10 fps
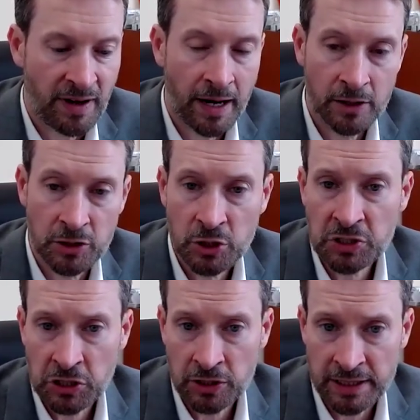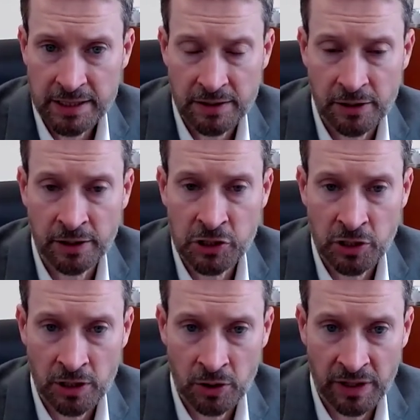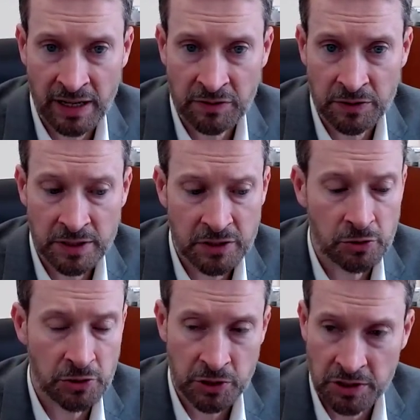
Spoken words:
They've hired 2 attorneys that are going to start going after this.